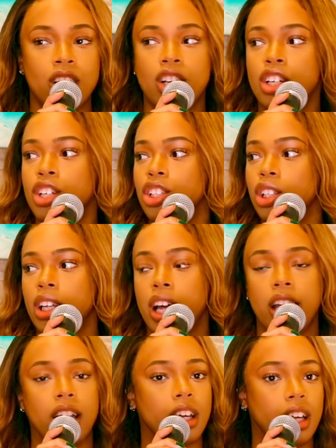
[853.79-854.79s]
So
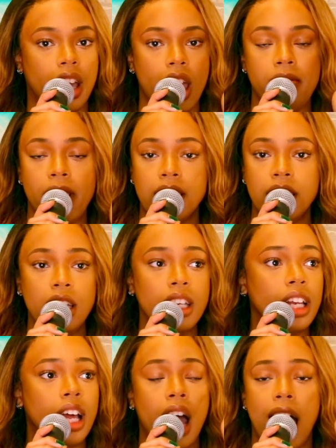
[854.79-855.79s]
like if I see it,
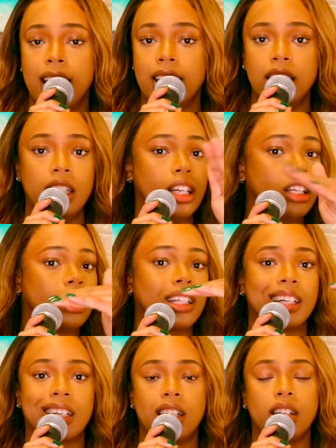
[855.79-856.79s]
I see it.
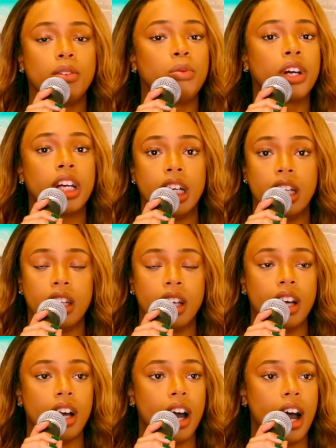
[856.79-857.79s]
We're good.
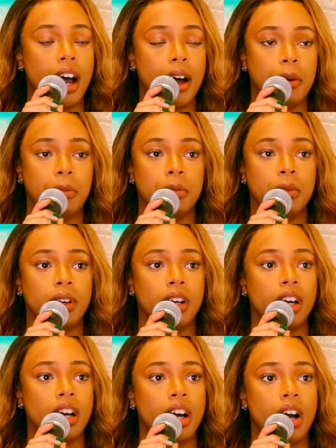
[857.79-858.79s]
Um,
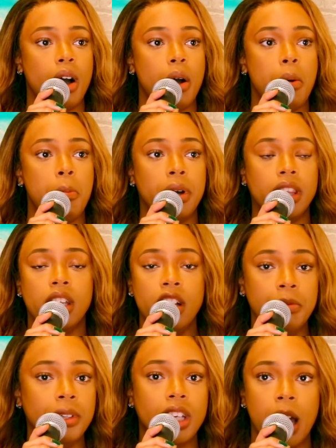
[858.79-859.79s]
but there have been
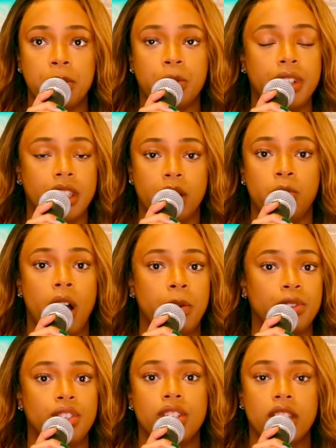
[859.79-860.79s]
times recently where I was
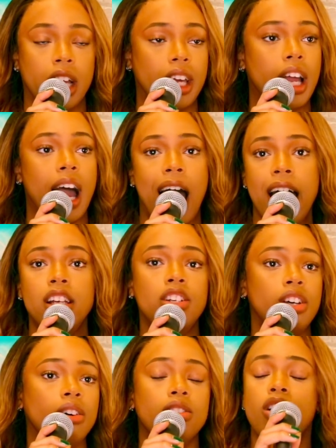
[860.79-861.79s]
just like, I
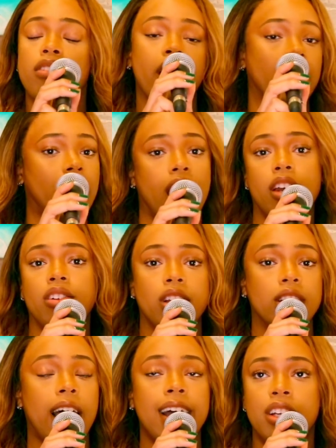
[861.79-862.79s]
don't know if I can handle this.
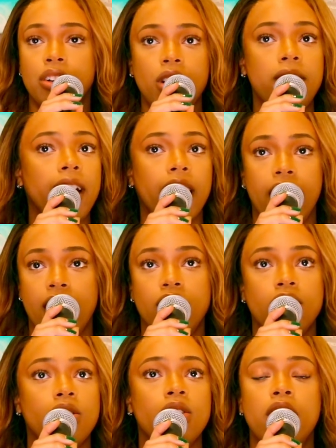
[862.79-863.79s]
I don't know if I can handle
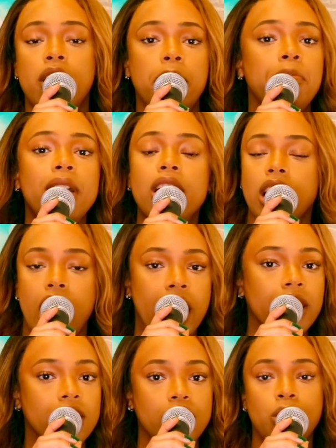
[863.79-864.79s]
being lied
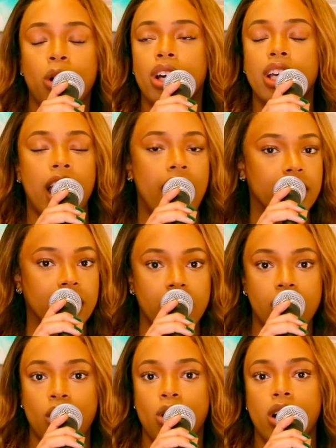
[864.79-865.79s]
to or gaslit
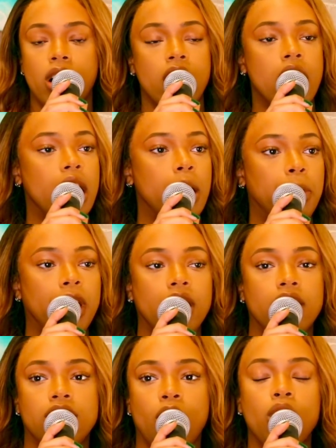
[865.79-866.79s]
or being
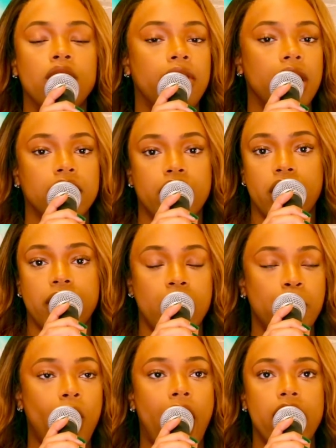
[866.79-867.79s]
told a false narrative anymore.
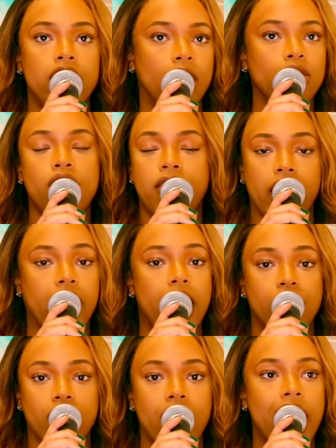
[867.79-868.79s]
I don't know if I can handle
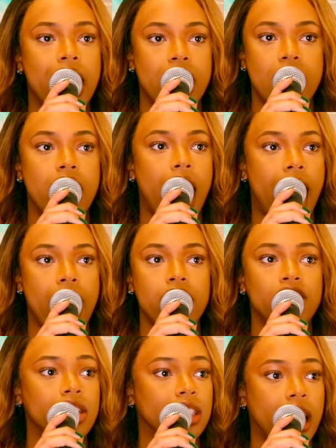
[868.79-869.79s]
that. And then I
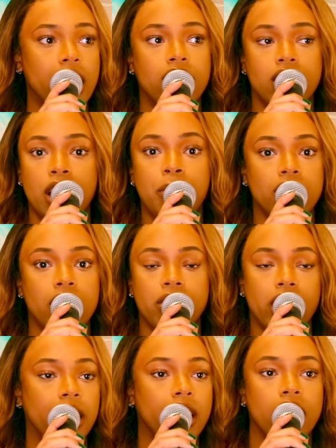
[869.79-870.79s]
just had to say to myself,
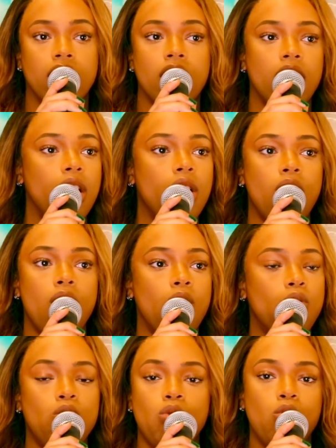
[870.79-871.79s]
like,
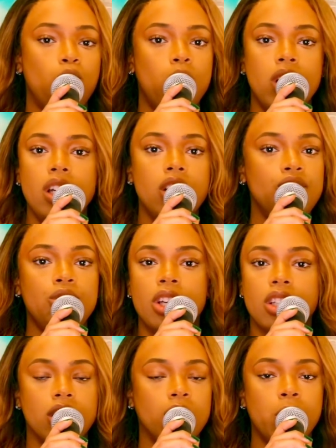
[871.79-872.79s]
when did you get
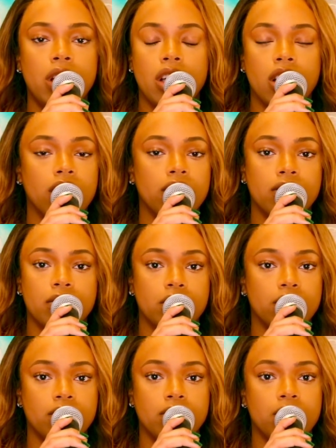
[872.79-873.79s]
so weak?
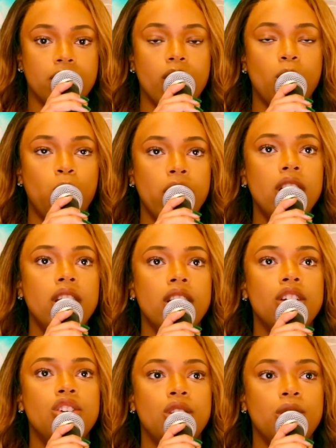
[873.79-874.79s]
When did
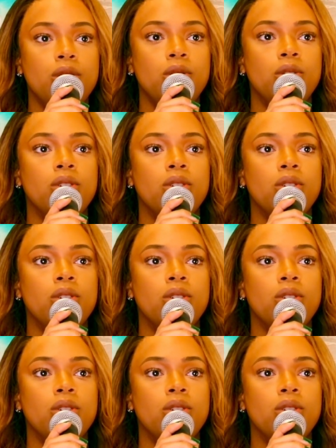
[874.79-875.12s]
you